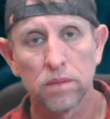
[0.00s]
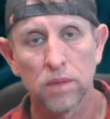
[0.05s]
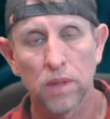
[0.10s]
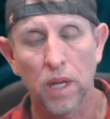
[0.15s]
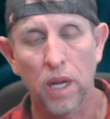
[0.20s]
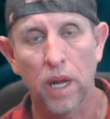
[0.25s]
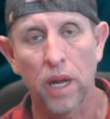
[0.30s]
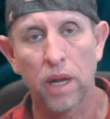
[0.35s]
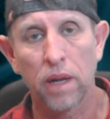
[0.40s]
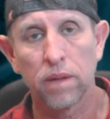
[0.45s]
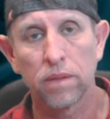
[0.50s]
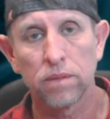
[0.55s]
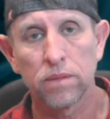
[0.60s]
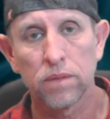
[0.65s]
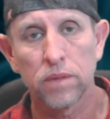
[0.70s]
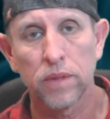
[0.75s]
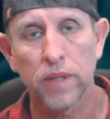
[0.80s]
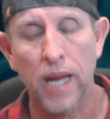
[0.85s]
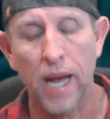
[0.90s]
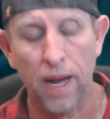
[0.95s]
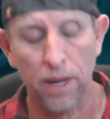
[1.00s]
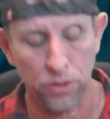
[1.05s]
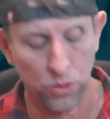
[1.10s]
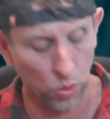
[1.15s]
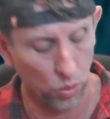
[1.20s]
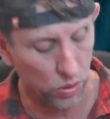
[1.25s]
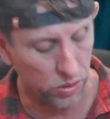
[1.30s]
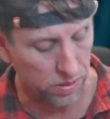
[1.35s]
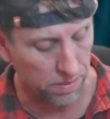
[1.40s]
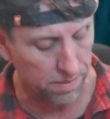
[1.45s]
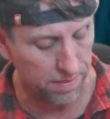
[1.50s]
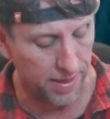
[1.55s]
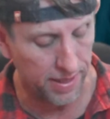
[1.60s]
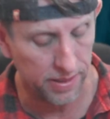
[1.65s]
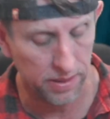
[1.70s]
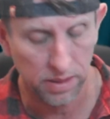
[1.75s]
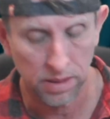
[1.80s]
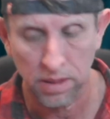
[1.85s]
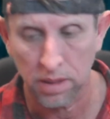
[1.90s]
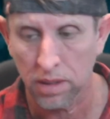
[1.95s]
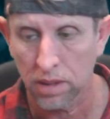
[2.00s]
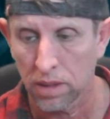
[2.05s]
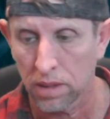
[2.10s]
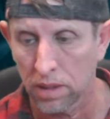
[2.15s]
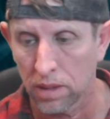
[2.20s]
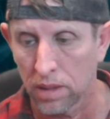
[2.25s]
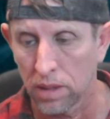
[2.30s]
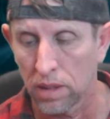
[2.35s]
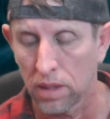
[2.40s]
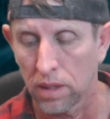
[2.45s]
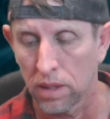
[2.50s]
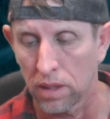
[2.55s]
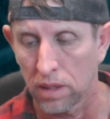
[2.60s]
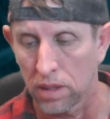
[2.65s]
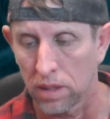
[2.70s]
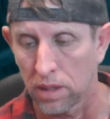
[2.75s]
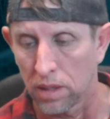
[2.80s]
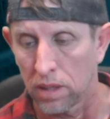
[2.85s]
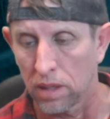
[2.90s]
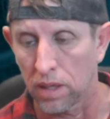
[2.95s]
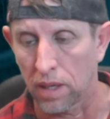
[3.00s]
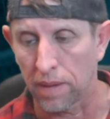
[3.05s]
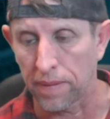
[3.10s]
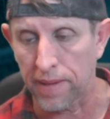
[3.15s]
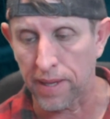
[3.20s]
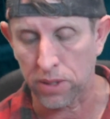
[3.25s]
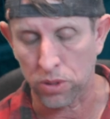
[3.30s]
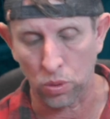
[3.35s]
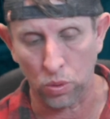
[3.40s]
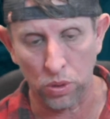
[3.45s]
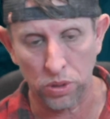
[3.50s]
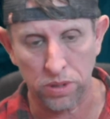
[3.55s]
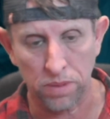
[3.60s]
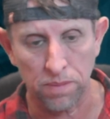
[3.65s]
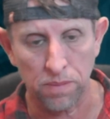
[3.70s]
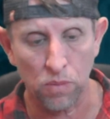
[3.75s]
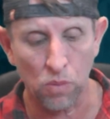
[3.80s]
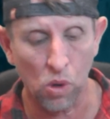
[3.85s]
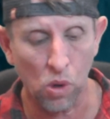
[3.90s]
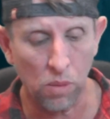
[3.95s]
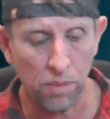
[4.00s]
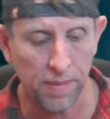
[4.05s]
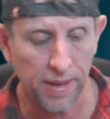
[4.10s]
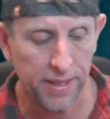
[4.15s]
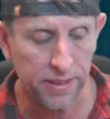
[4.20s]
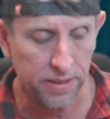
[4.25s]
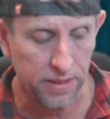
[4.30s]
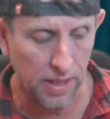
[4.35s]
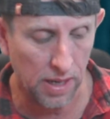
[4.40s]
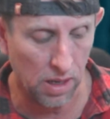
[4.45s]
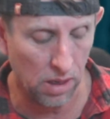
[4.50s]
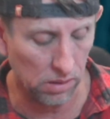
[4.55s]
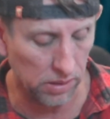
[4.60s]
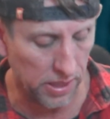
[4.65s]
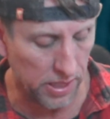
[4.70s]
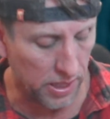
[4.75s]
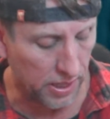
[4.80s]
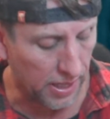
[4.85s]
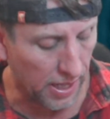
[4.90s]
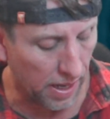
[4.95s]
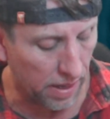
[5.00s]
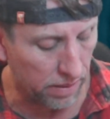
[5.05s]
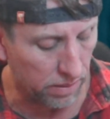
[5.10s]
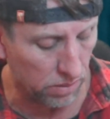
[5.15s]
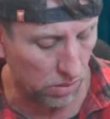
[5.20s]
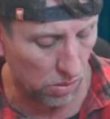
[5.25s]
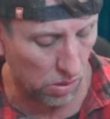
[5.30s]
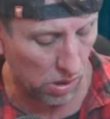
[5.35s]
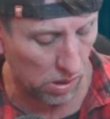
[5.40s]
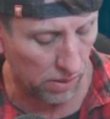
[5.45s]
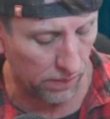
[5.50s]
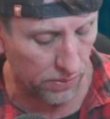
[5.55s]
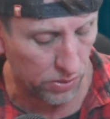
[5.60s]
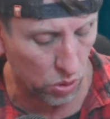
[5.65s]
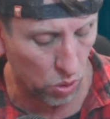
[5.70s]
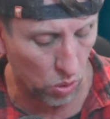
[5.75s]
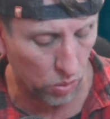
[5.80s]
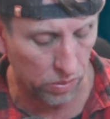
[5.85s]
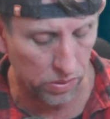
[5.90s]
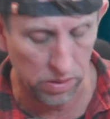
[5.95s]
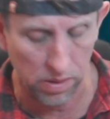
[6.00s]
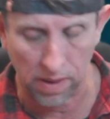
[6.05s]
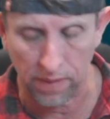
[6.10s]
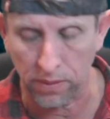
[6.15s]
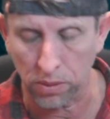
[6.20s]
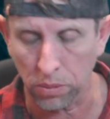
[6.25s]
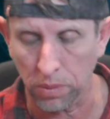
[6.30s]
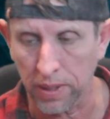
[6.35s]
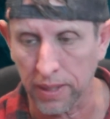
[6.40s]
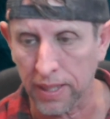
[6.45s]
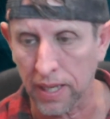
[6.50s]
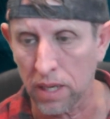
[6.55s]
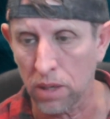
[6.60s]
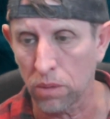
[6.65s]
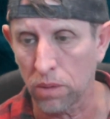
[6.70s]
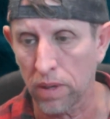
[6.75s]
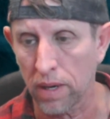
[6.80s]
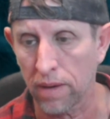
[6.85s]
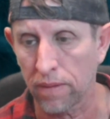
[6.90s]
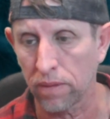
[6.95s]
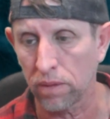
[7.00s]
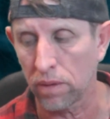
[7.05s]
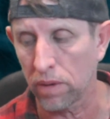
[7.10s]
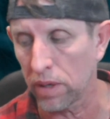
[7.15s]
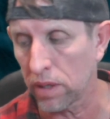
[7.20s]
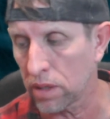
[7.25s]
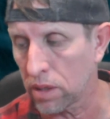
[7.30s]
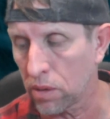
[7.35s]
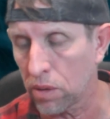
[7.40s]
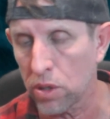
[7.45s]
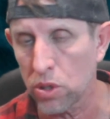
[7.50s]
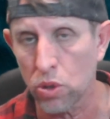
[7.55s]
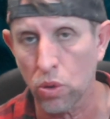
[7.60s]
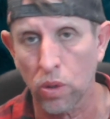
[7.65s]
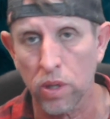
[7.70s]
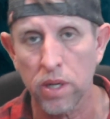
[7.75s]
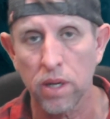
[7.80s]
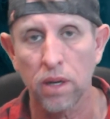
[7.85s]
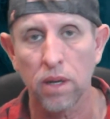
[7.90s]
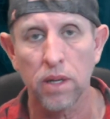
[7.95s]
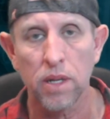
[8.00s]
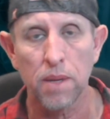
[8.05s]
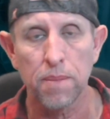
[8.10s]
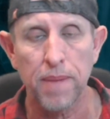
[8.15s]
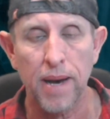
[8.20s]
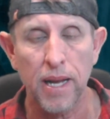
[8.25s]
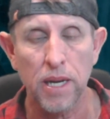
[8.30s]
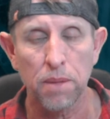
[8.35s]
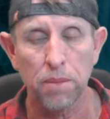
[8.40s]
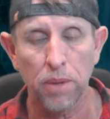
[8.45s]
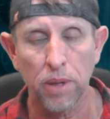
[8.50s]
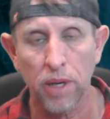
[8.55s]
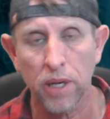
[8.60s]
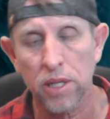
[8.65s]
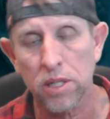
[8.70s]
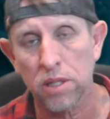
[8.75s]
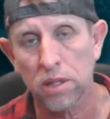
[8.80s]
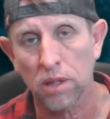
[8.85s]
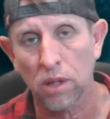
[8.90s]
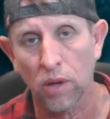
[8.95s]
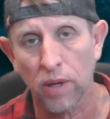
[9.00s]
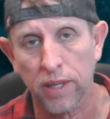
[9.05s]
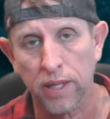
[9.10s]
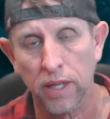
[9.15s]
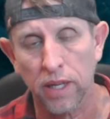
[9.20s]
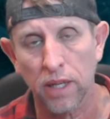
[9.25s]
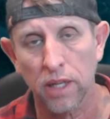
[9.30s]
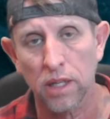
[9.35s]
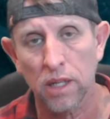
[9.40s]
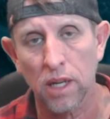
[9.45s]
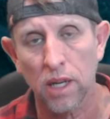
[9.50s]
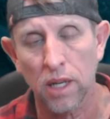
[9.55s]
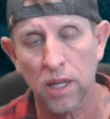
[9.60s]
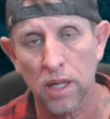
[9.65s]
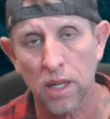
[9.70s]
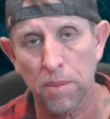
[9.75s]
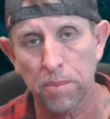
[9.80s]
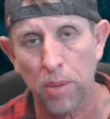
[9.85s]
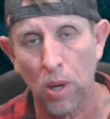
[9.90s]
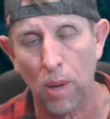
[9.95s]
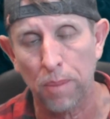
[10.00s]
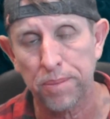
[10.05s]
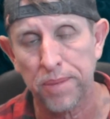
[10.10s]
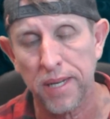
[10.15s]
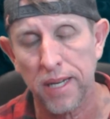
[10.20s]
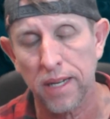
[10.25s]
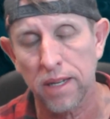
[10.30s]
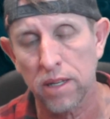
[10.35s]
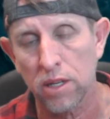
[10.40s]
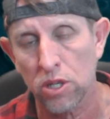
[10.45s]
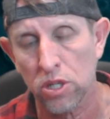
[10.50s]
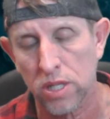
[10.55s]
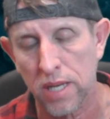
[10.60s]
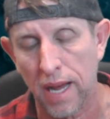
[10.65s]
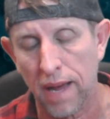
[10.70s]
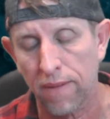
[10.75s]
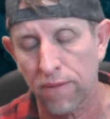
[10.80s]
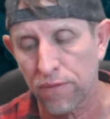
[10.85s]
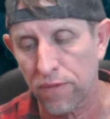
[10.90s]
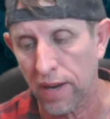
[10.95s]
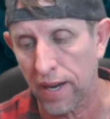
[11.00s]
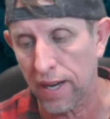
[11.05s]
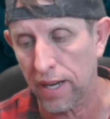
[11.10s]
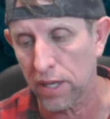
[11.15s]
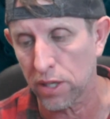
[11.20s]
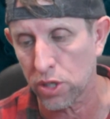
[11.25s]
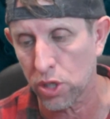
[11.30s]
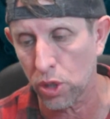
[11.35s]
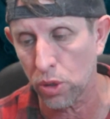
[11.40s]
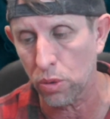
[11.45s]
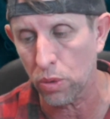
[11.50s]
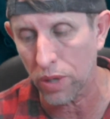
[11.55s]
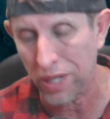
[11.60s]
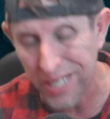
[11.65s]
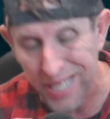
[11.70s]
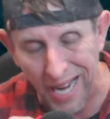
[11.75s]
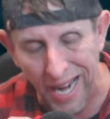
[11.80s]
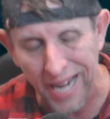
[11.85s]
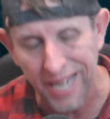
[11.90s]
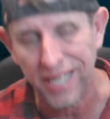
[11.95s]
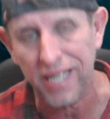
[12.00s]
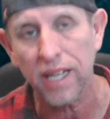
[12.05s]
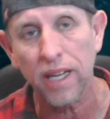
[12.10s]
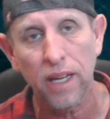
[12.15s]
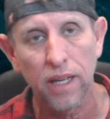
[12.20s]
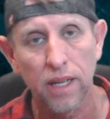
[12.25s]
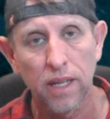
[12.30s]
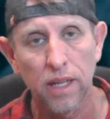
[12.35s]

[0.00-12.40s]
Yeah, no, it's awesome, mate. Yeah, that's awesome. Well, mate, I'll let you go. I'll have a talk with you over the weekend or whatever, and you enjoy your Bundabergs like your pop used to have 2 a day.